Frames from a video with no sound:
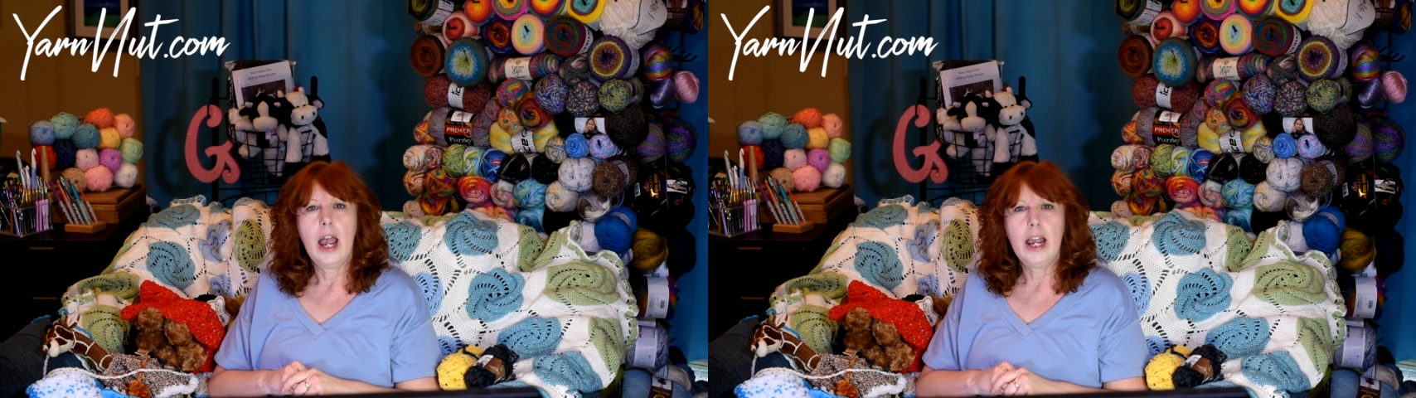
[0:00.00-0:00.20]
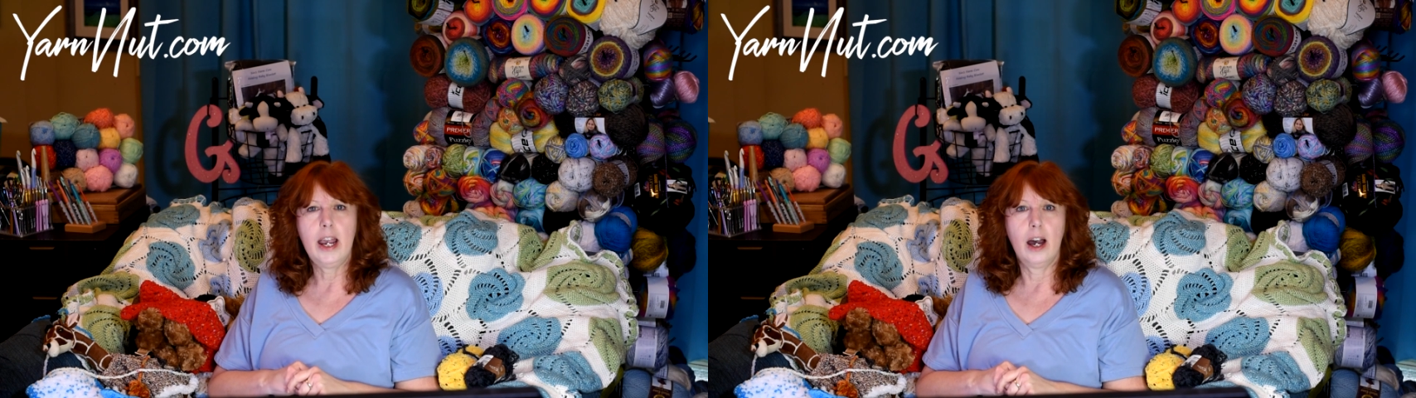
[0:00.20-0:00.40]

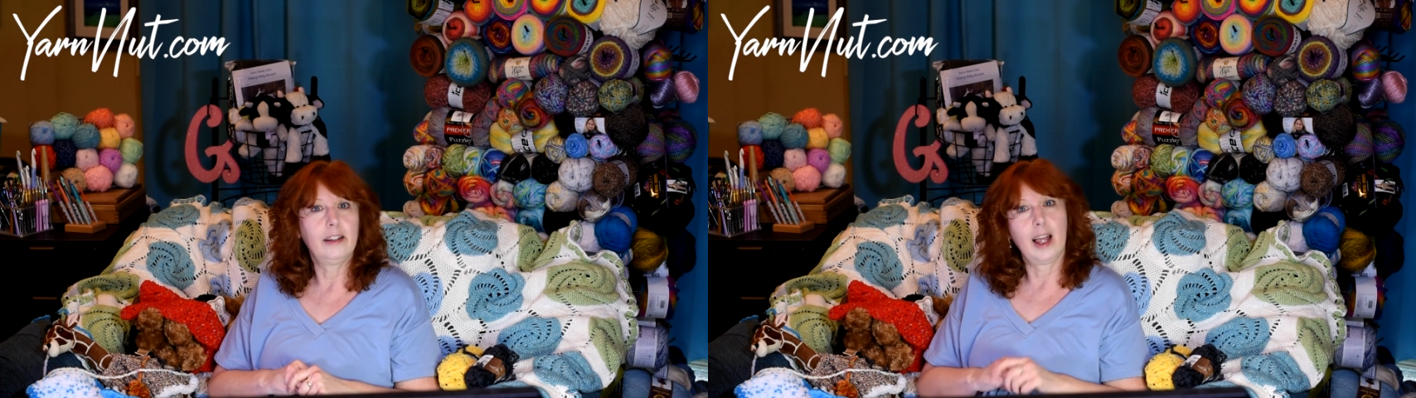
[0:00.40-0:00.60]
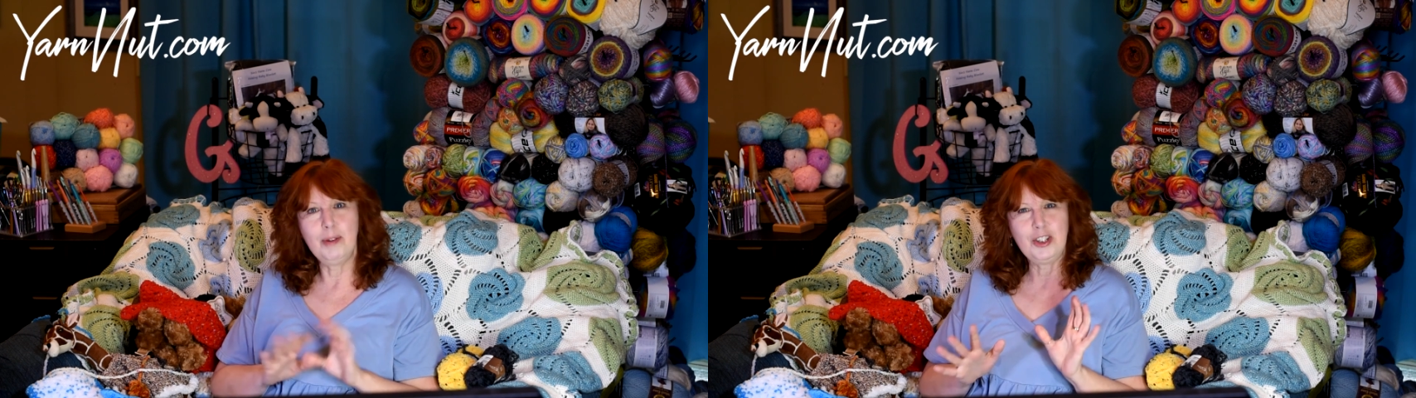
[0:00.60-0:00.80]
and
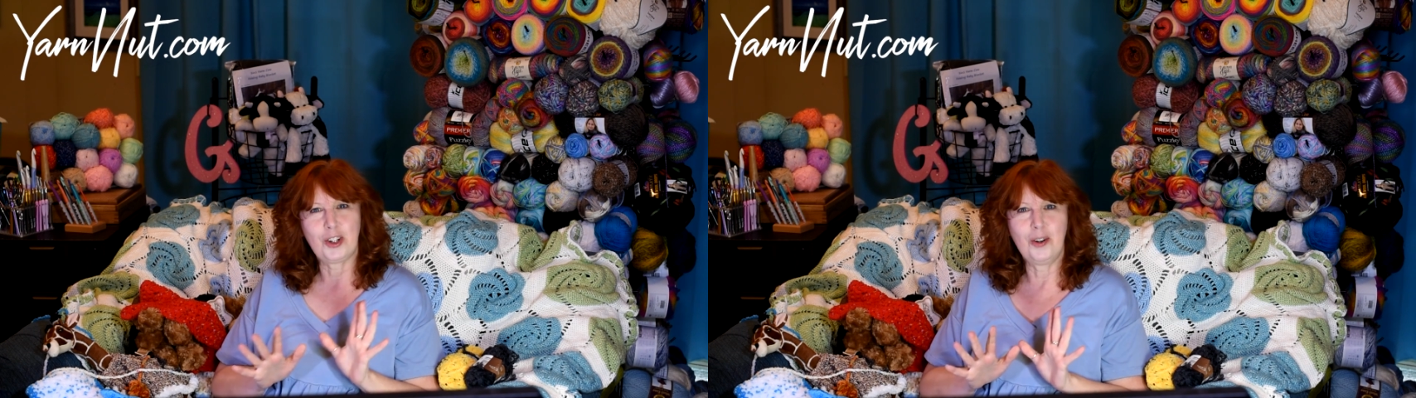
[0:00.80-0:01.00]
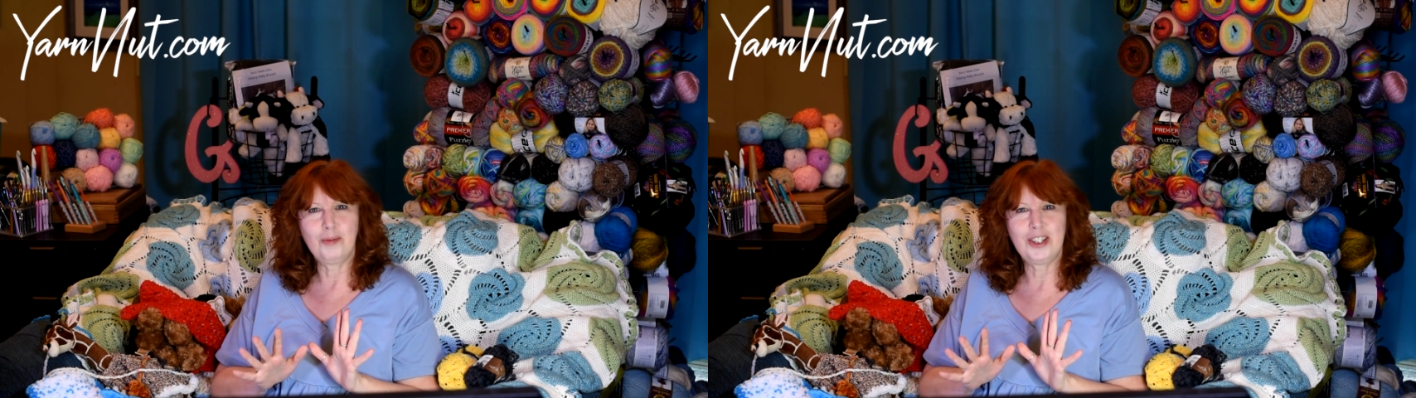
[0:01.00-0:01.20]
let me
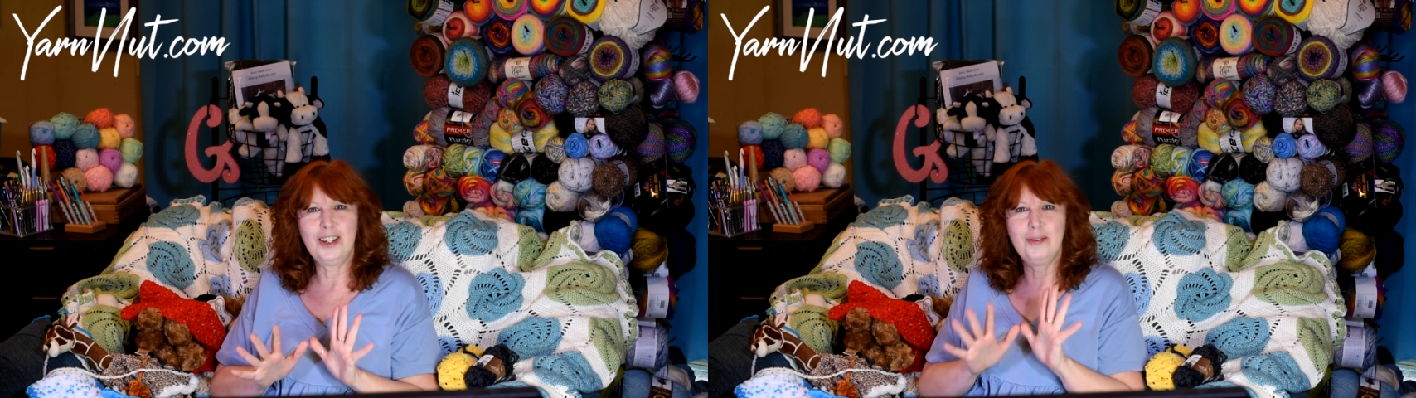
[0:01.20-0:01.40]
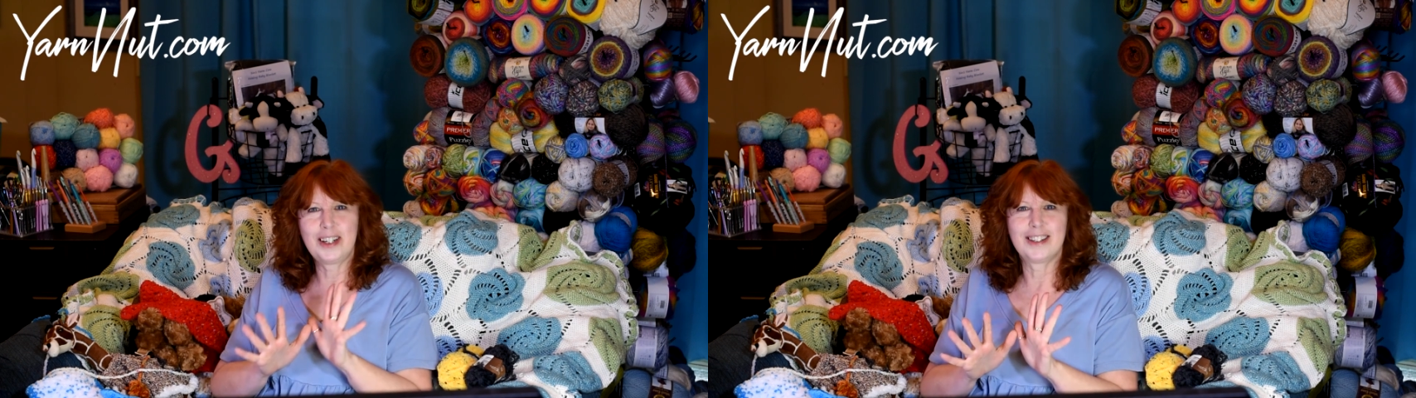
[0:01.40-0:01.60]
show them to
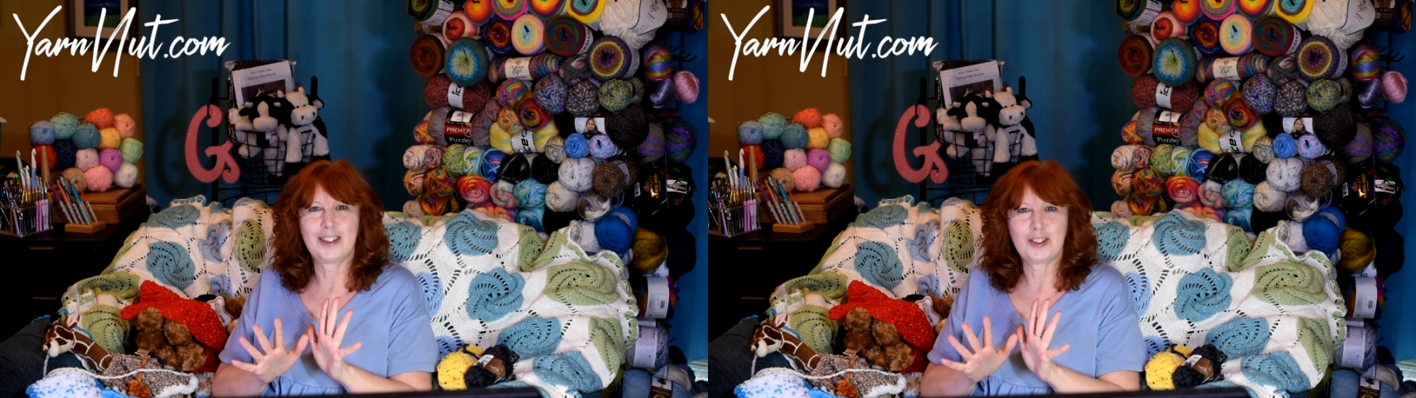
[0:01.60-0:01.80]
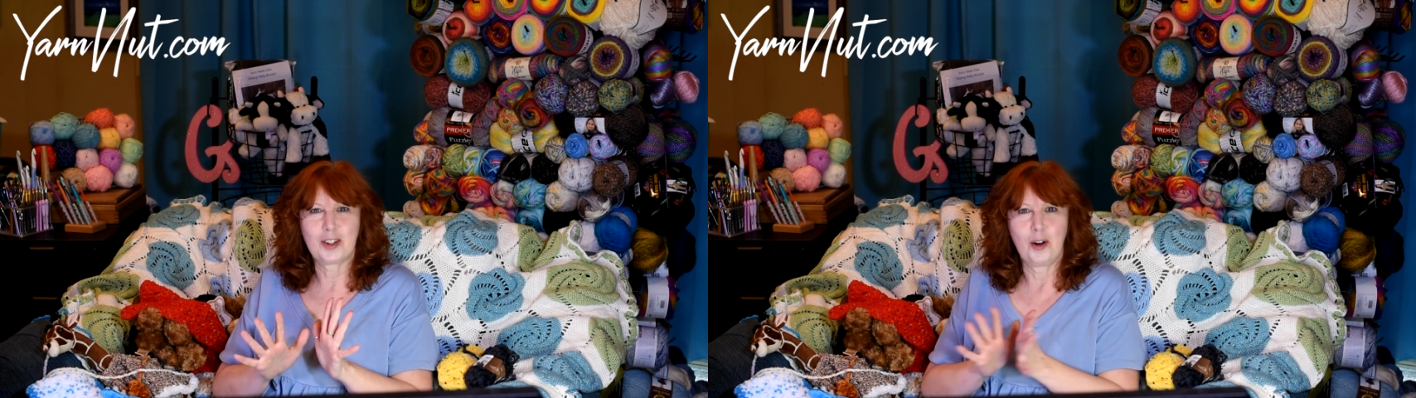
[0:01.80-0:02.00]
you because
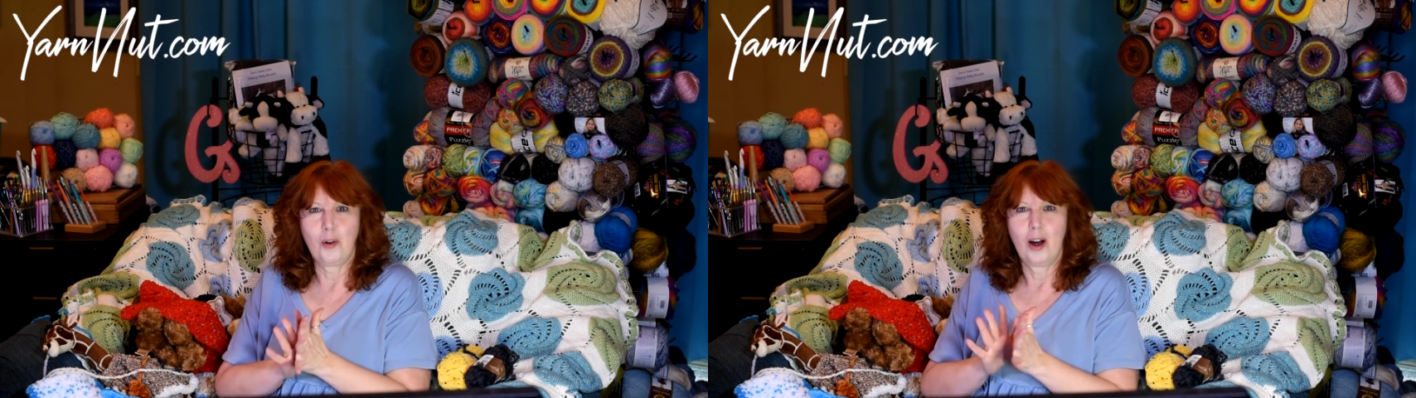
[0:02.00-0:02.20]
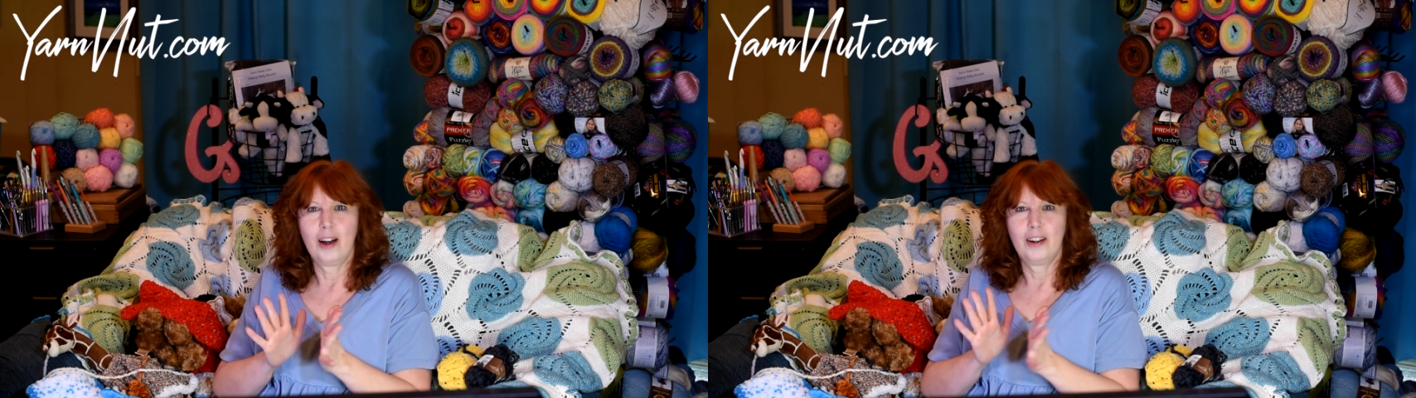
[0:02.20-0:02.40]
they're so